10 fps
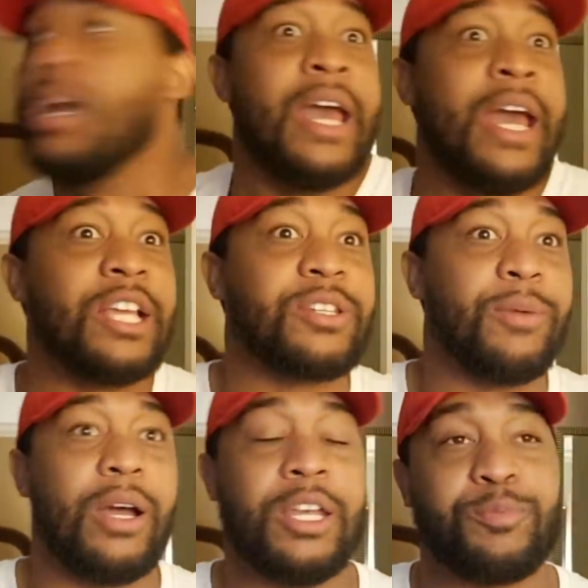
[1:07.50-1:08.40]
His
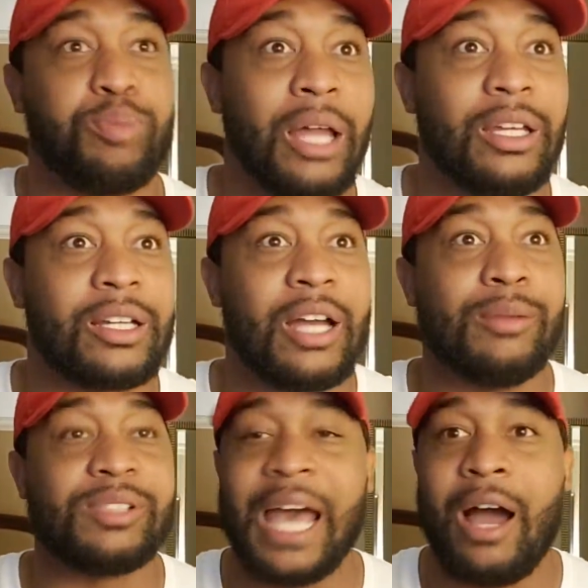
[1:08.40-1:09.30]
brother
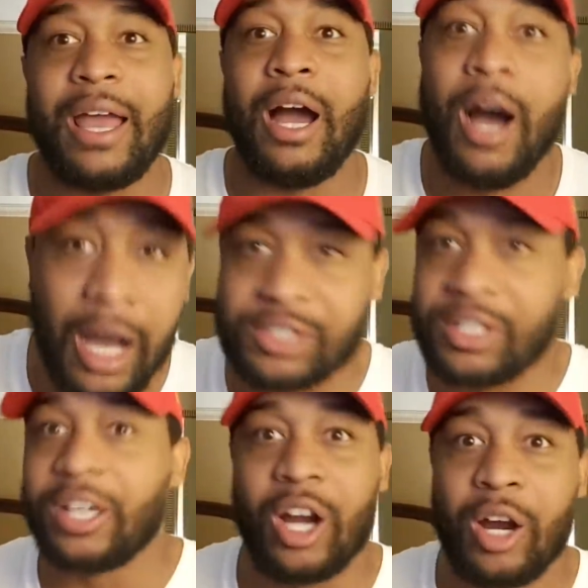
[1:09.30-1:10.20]
comes out and hugs the
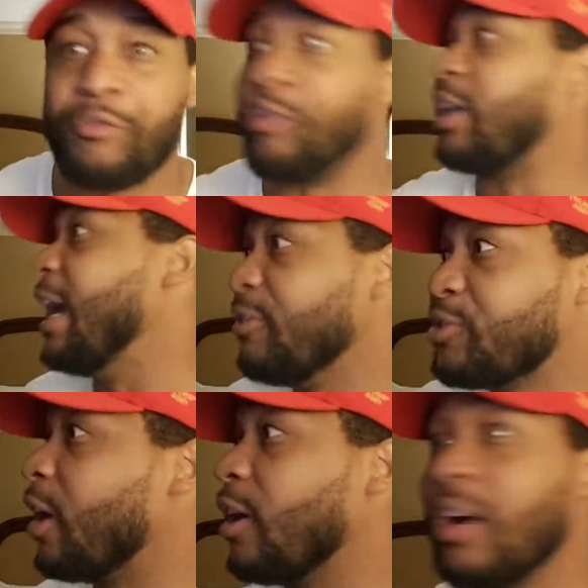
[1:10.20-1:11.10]
girl, forgives
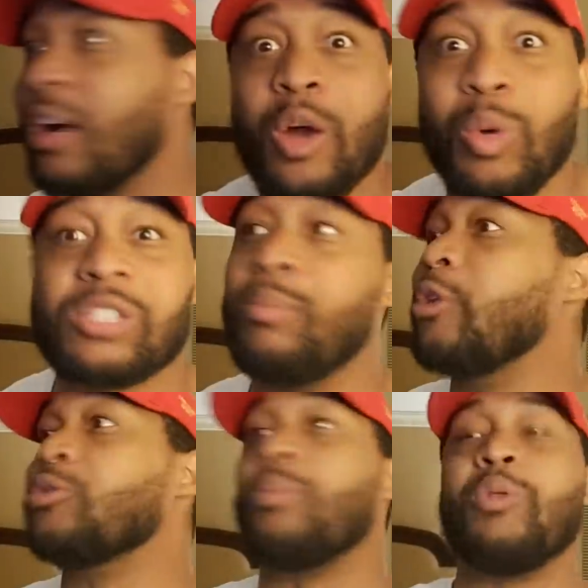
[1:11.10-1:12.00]
her, was the
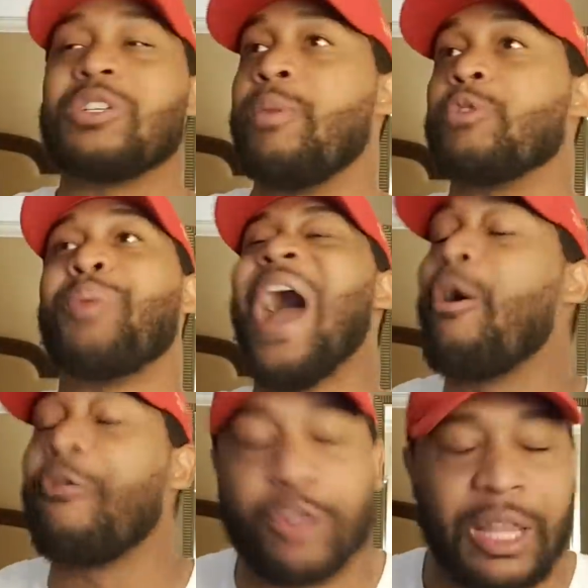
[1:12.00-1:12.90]
most
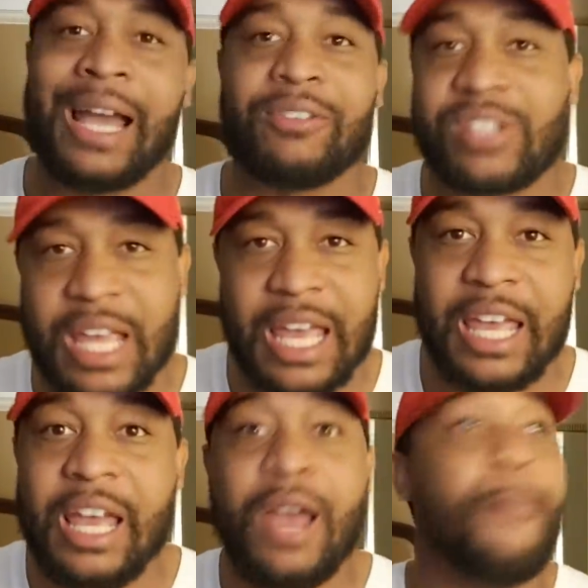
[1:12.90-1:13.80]
powerful thing I've
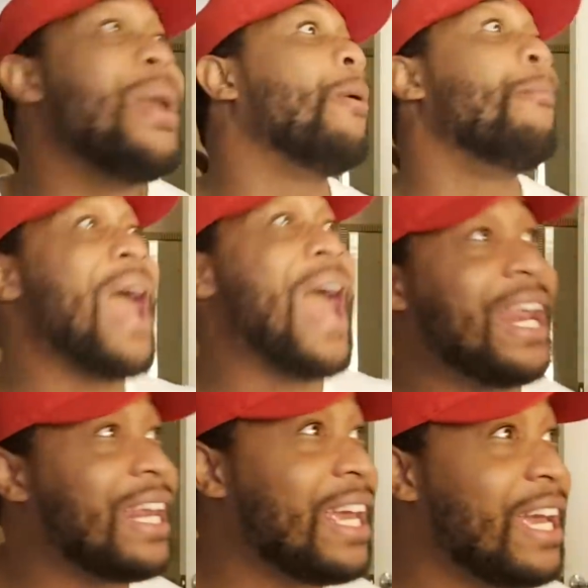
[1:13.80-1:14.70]
seen. People mad
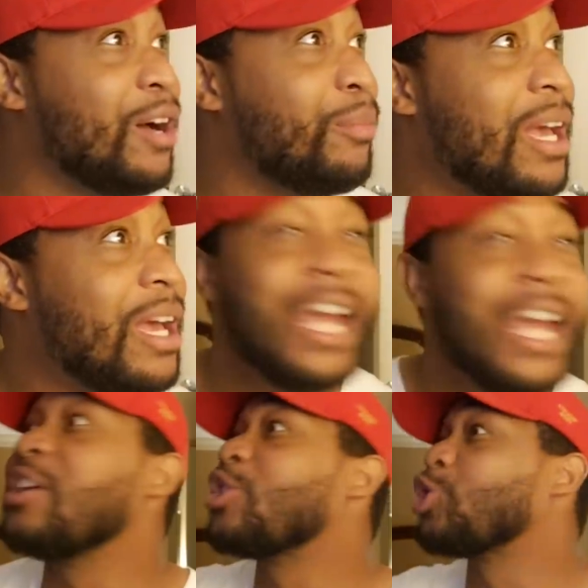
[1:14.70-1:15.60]
at him.
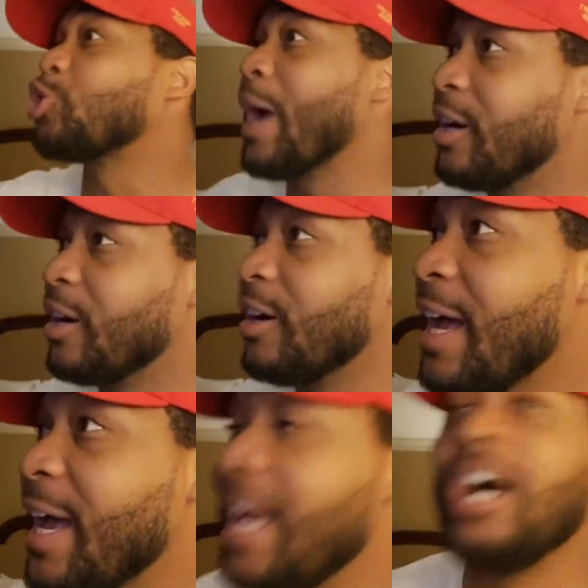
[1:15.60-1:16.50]
He's a traitor.
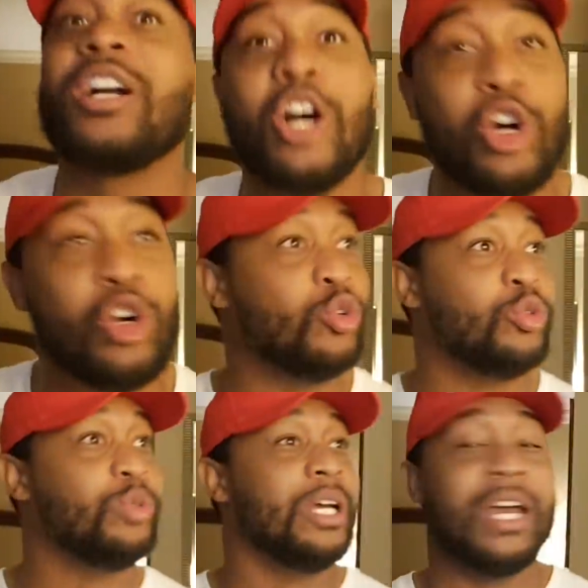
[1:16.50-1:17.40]
He a coon.